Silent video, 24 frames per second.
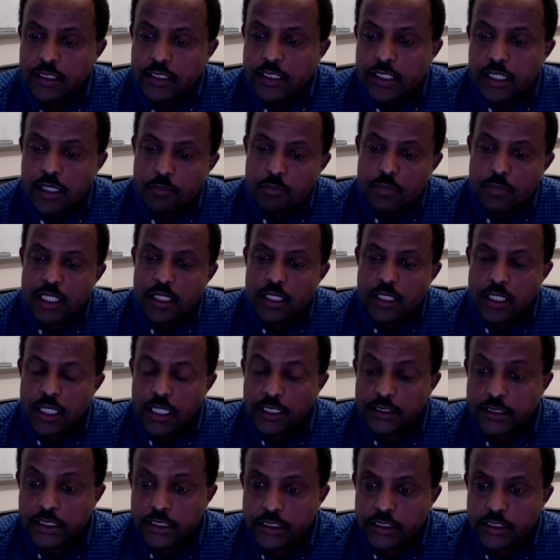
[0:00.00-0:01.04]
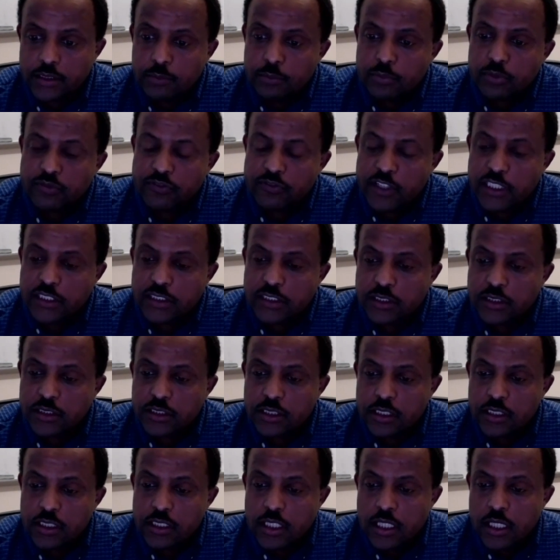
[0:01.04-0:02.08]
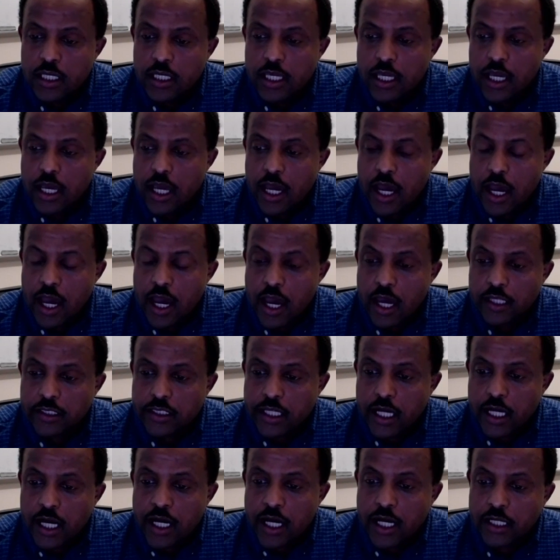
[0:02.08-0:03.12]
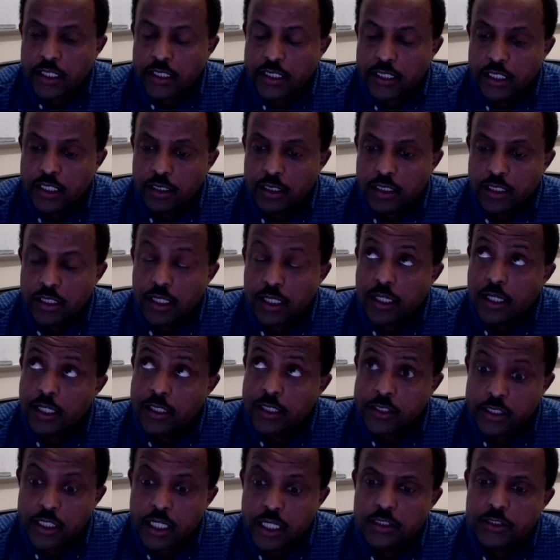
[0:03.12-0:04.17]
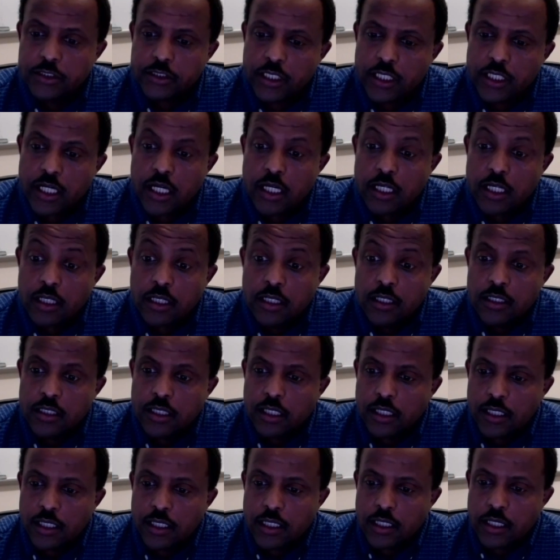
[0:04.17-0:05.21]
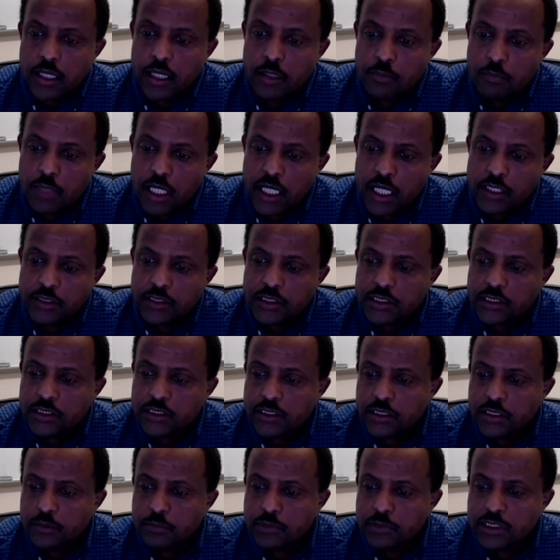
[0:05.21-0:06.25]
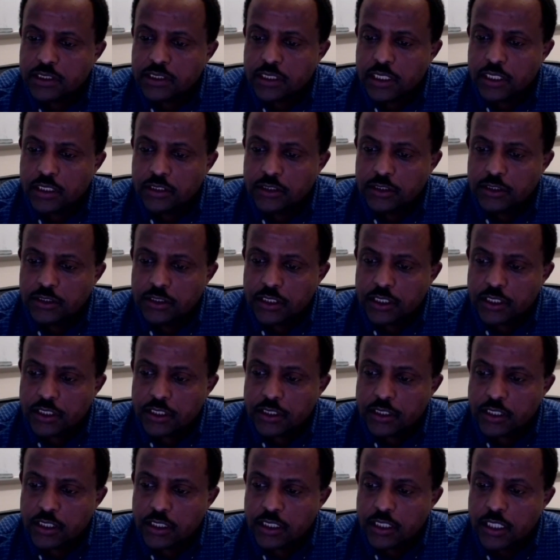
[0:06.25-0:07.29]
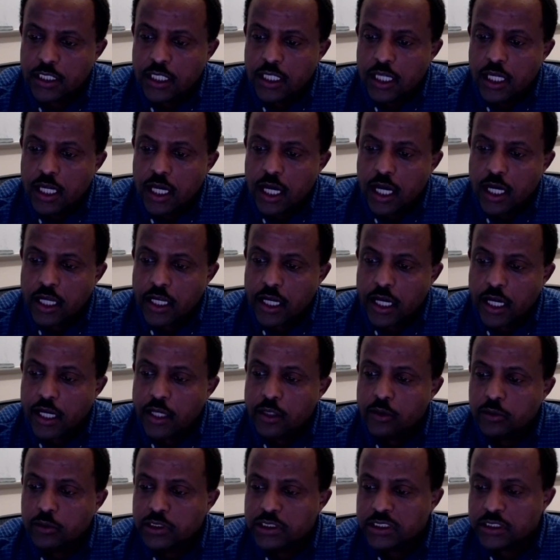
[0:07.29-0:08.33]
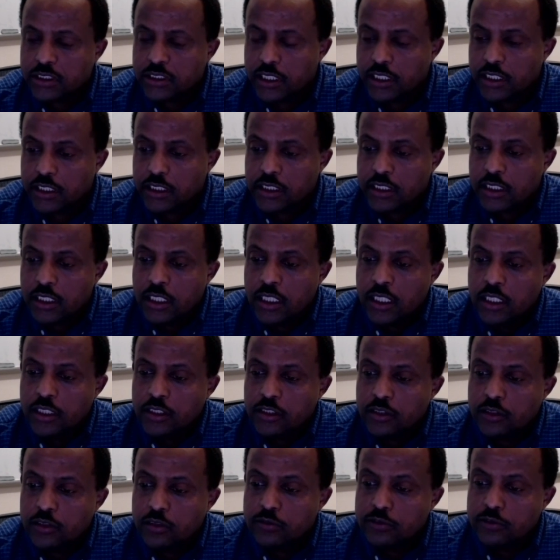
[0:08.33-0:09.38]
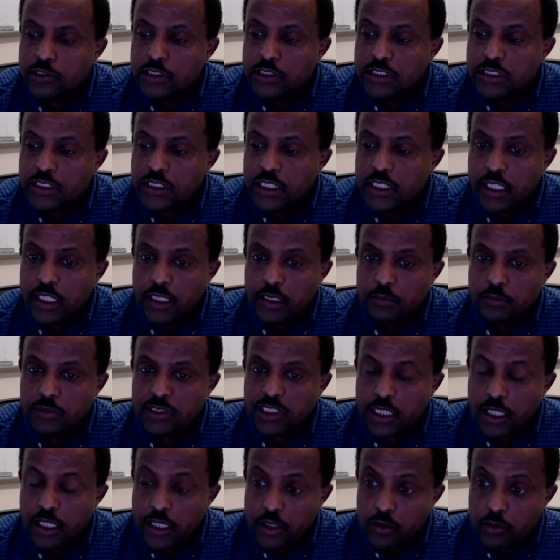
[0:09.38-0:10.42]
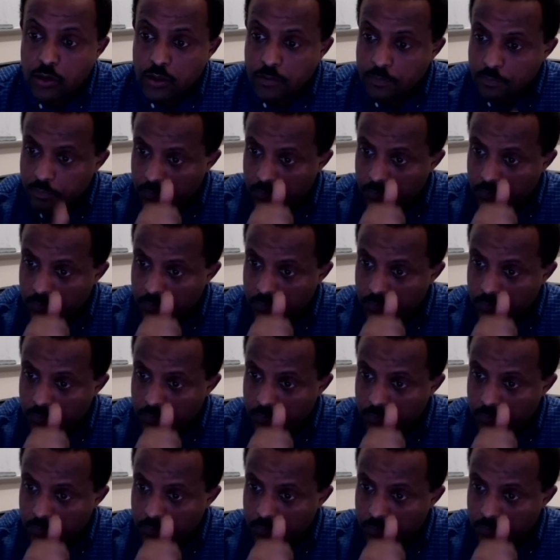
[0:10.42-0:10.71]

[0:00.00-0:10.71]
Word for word: I'm an assistant professor at Ag in uh, Agriculture uh, and Biosystems Engineering at Iowa State University, Ames, Iowa.